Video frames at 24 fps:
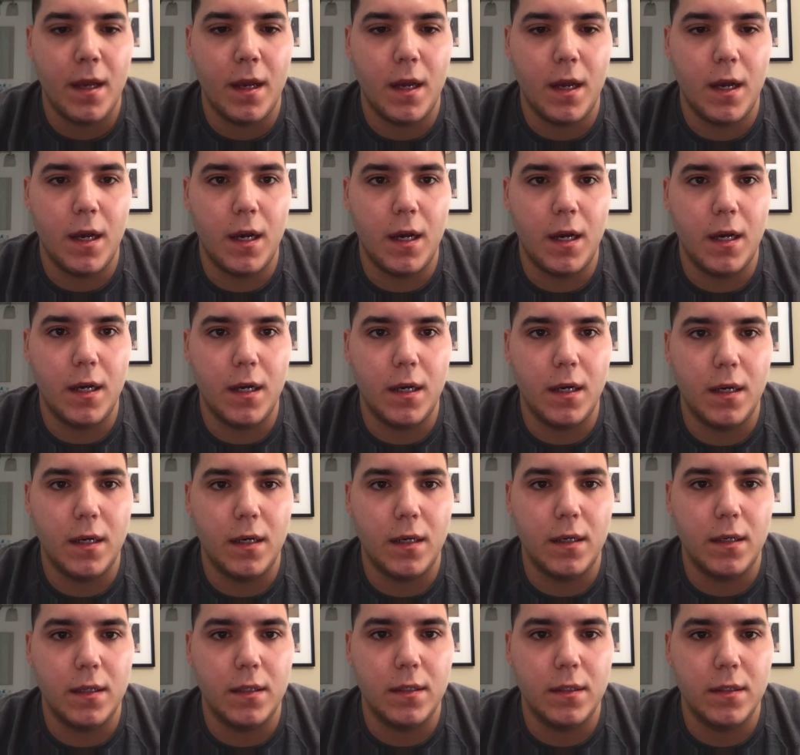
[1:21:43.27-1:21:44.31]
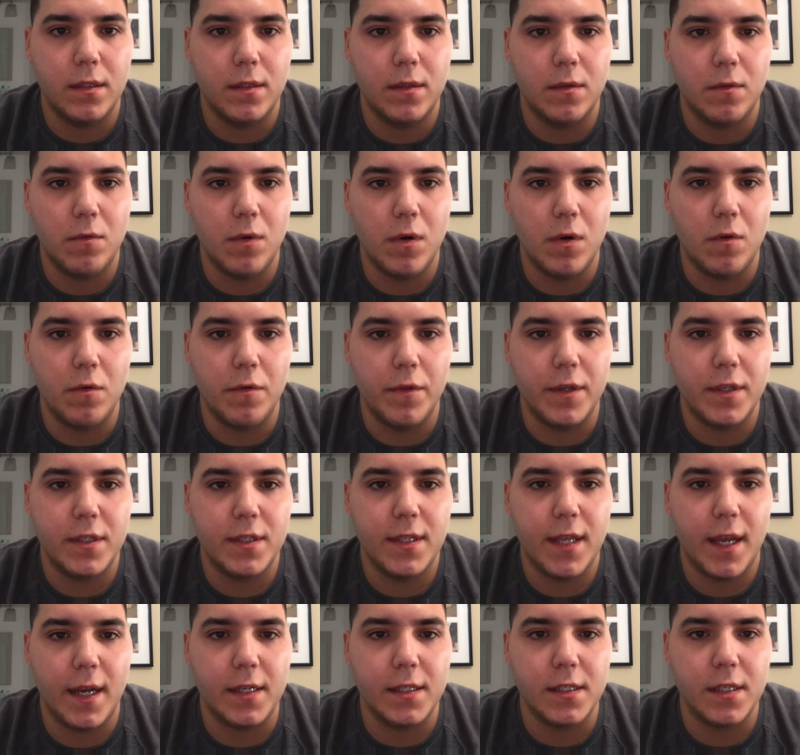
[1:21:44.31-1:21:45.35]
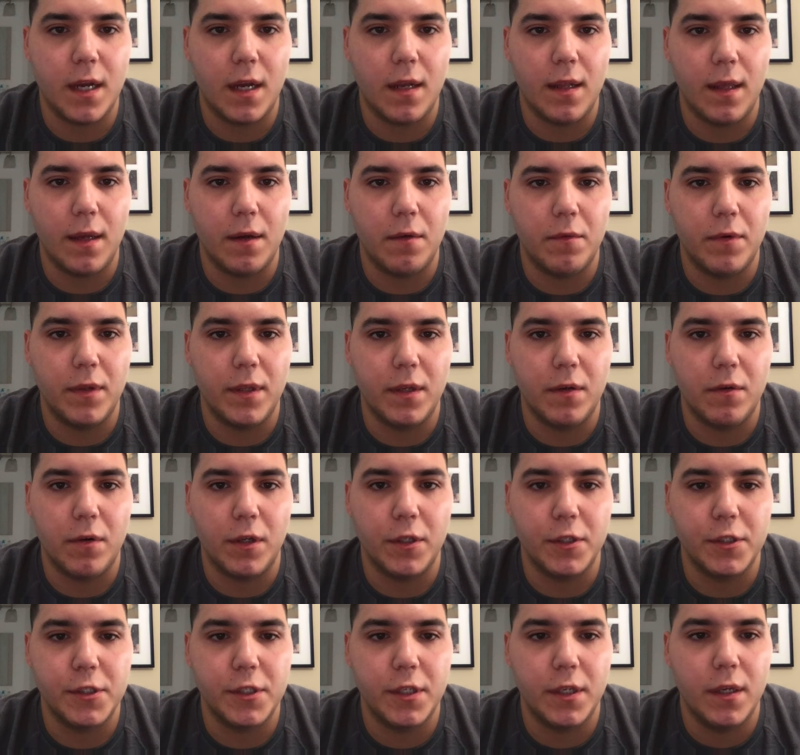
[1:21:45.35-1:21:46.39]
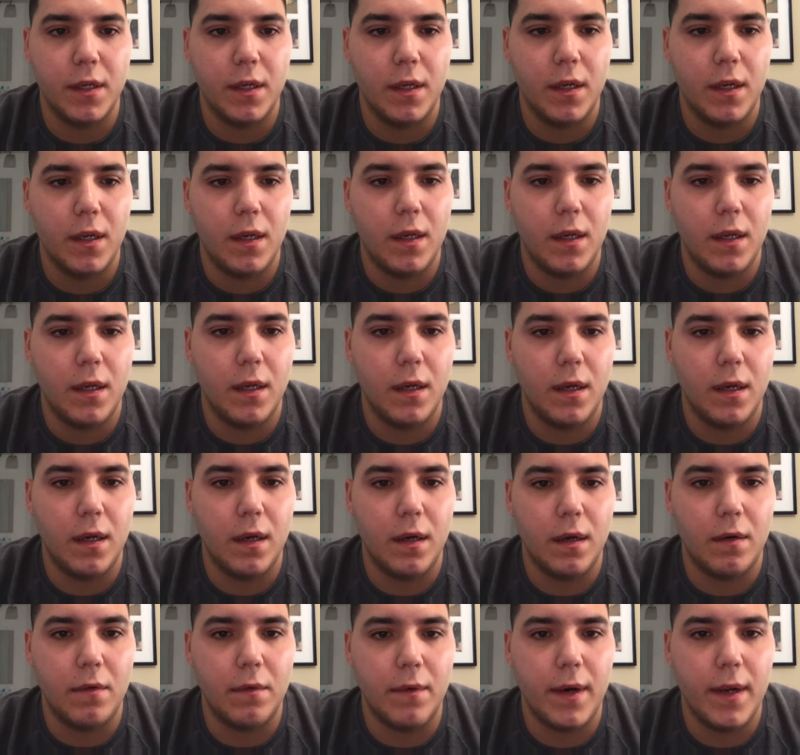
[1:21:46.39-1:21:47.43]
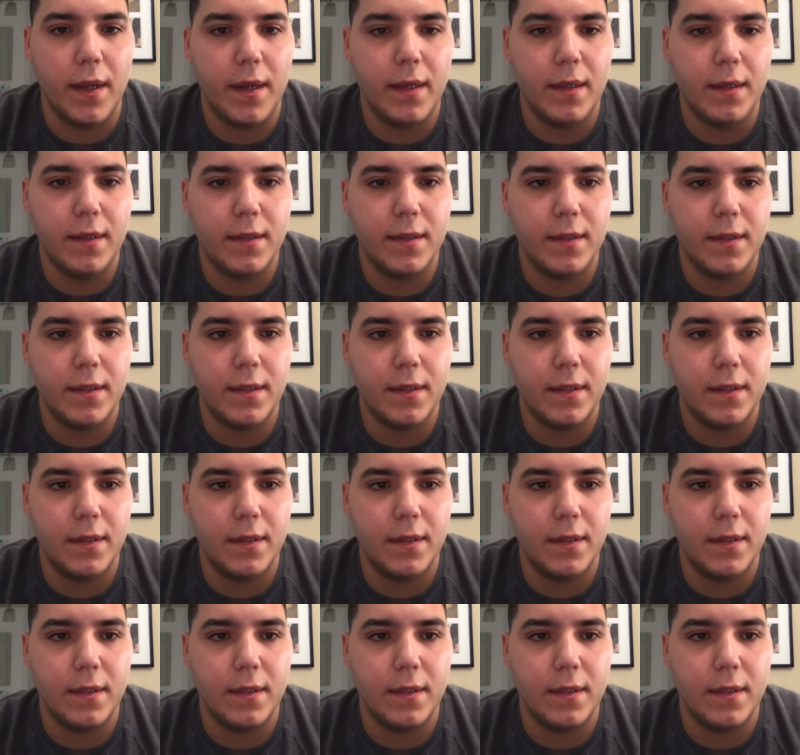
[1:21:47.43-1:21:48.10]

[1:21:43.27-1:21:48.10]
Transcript: Whoa, this text got like really crunched. All right.